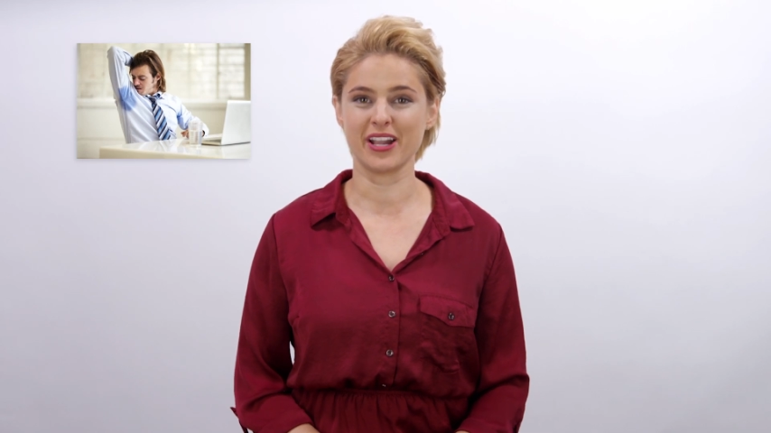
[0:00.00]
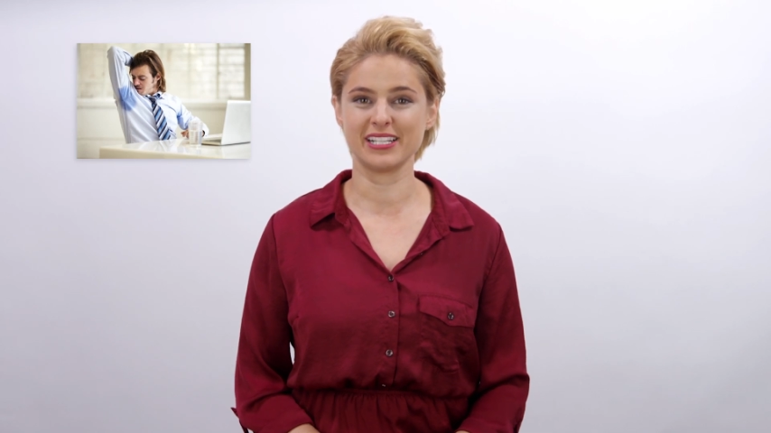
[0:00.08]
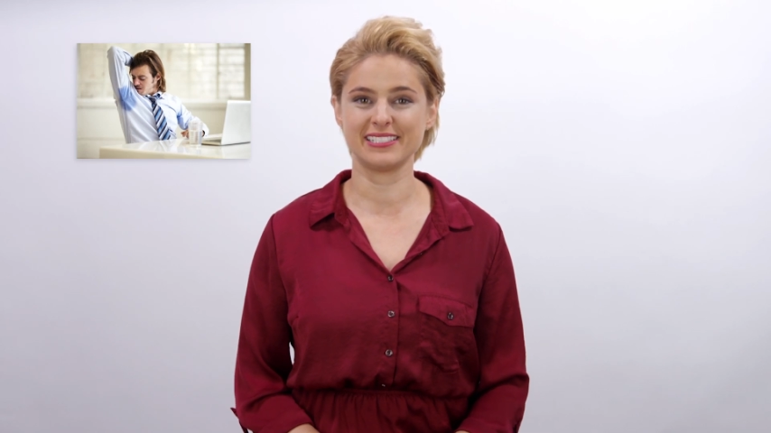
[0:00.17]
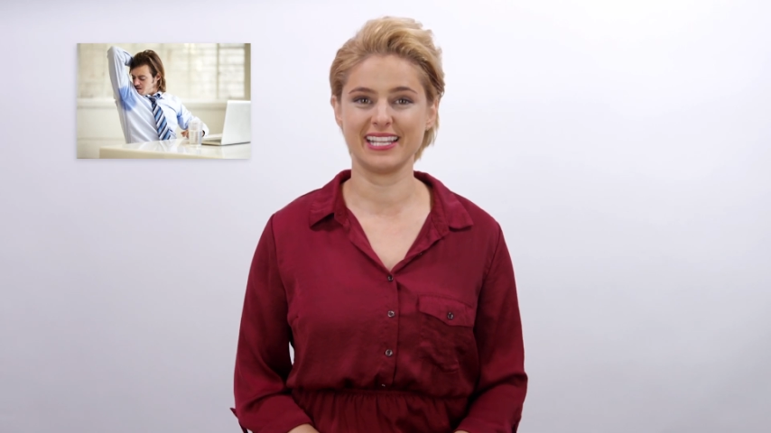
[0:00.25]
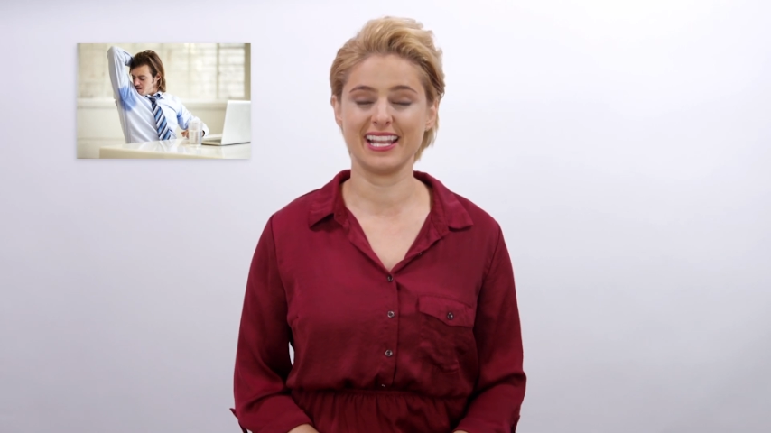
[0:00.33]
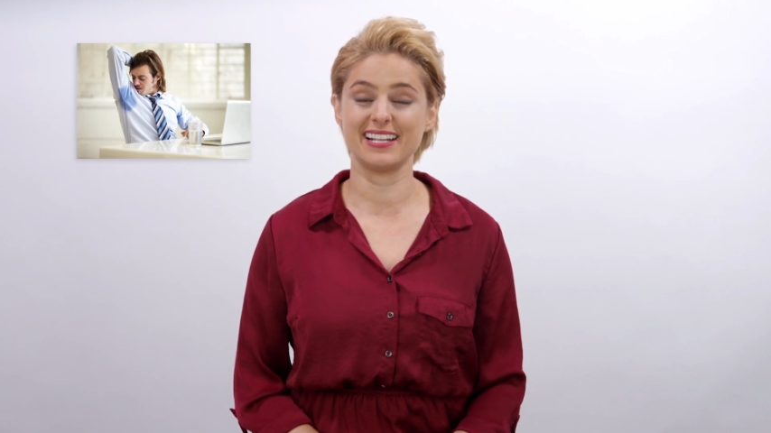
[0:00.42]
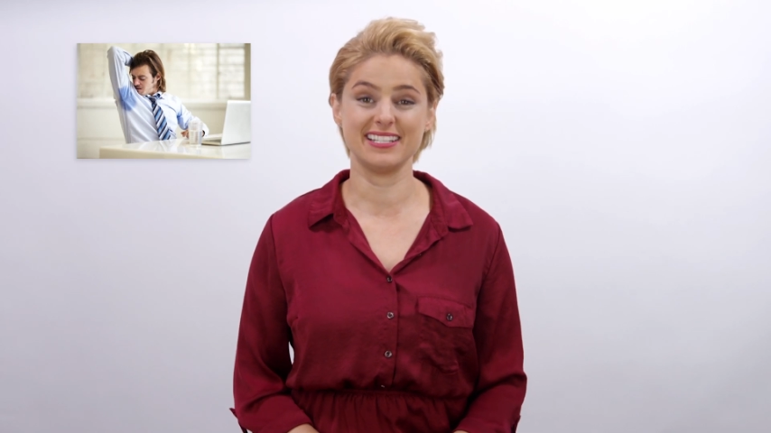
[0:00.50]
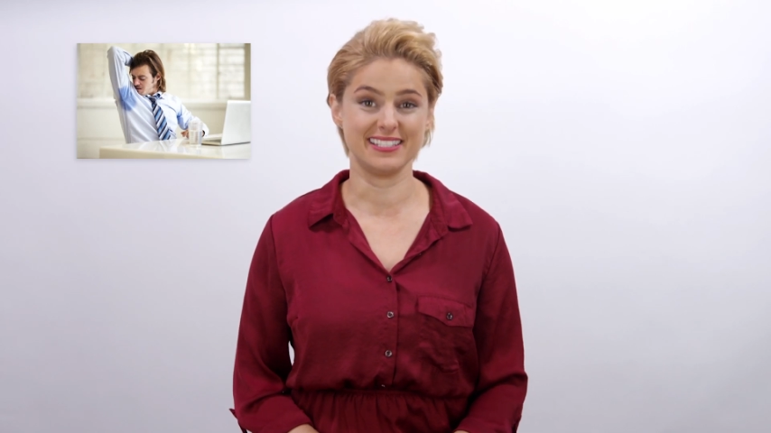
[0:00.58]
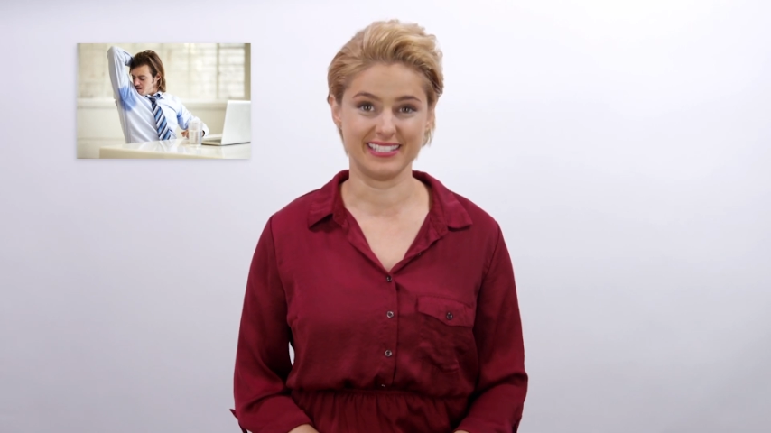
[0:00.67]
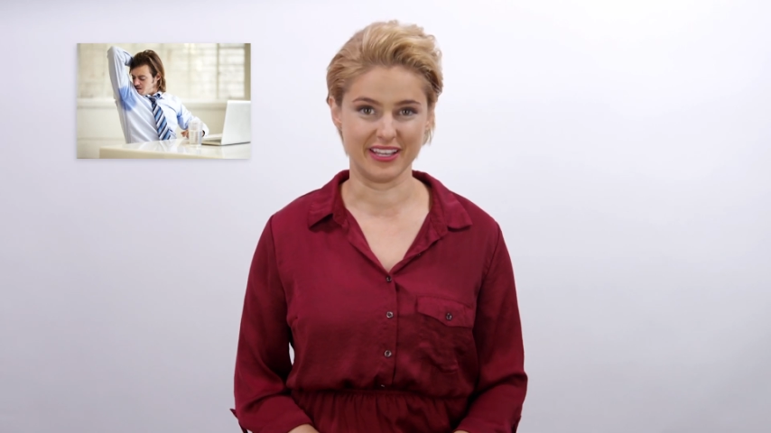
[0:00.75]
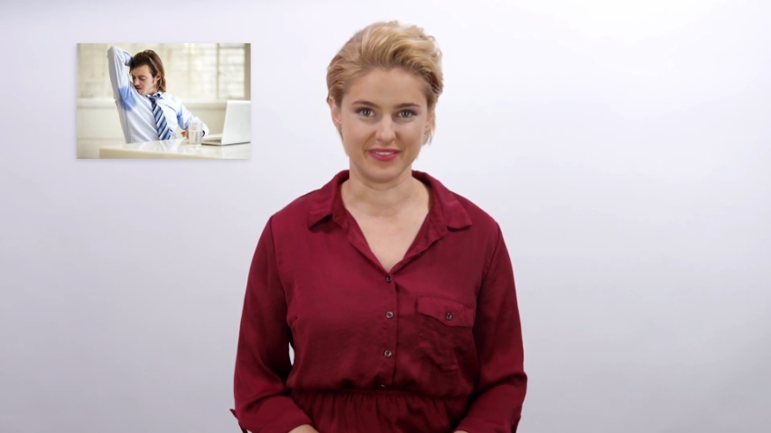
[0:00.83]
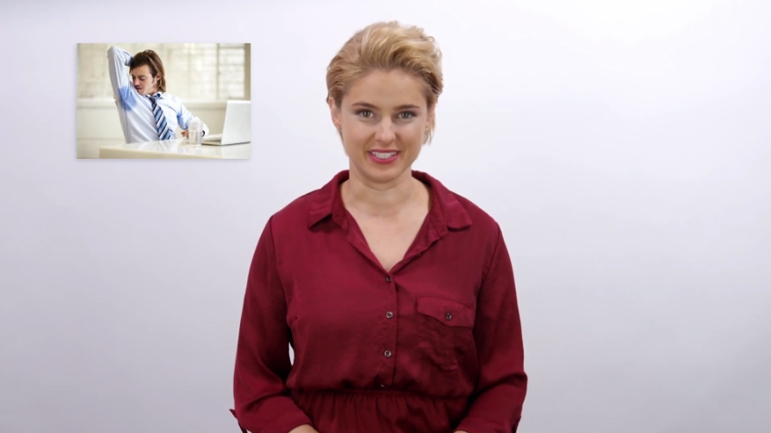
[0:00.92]
on a date
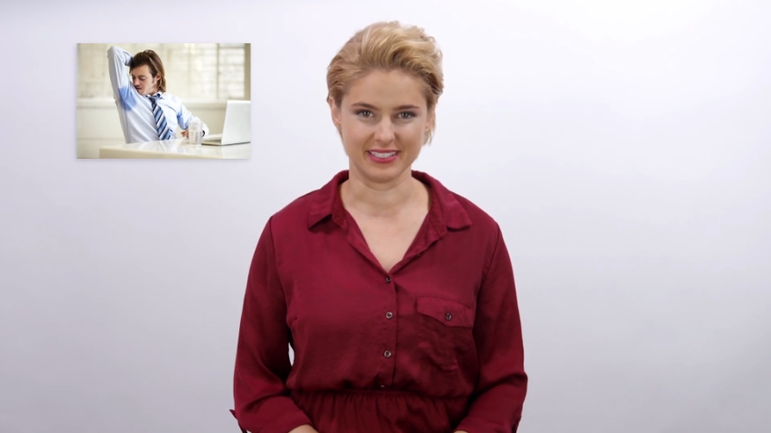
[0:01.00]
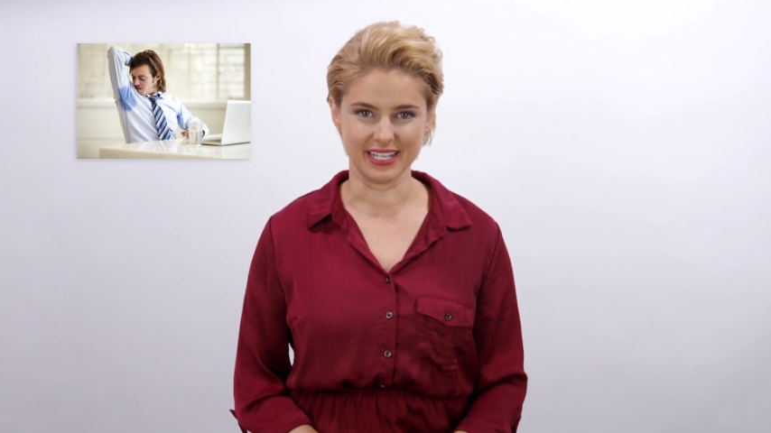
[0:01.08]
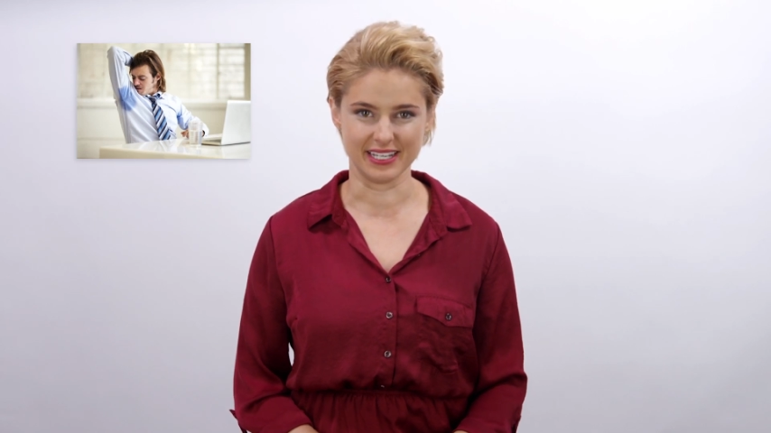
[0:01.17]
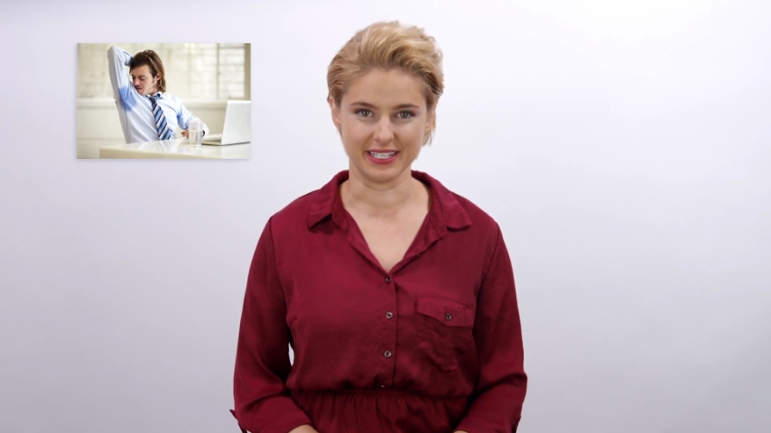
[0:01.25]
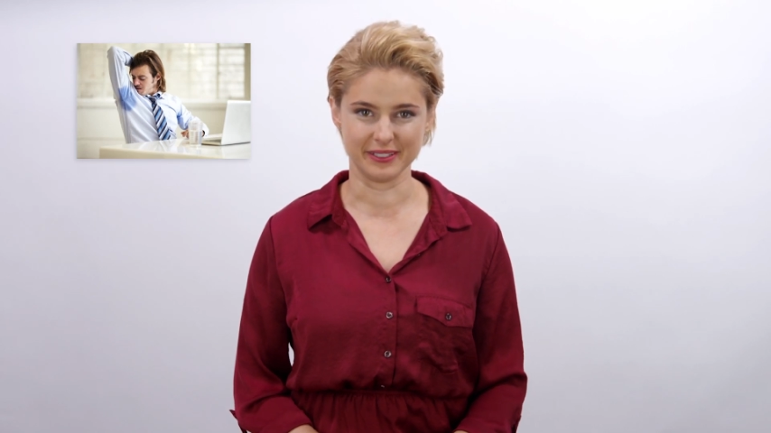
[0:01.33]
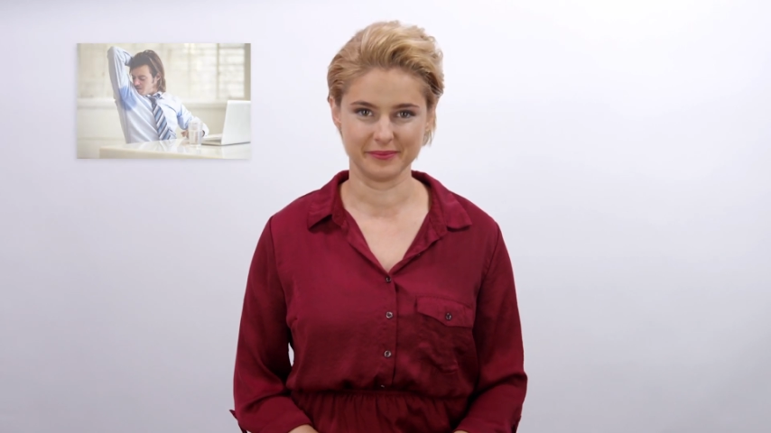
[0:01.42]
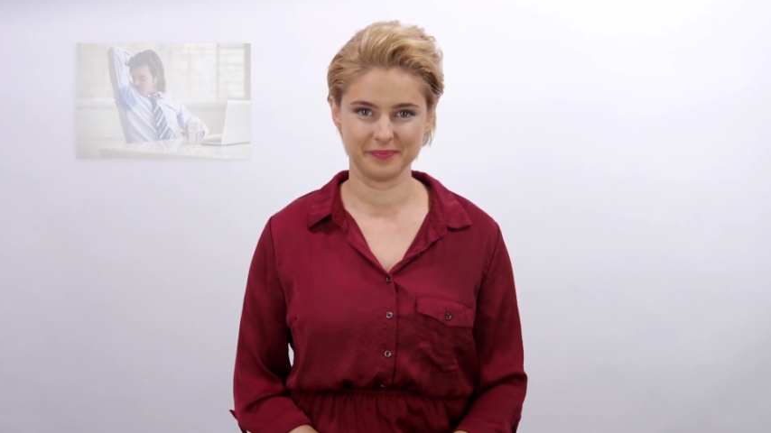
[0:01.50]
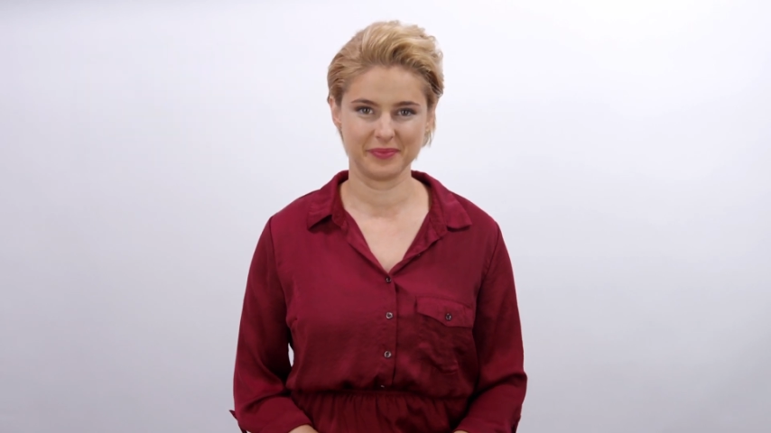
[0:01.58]
is devastating.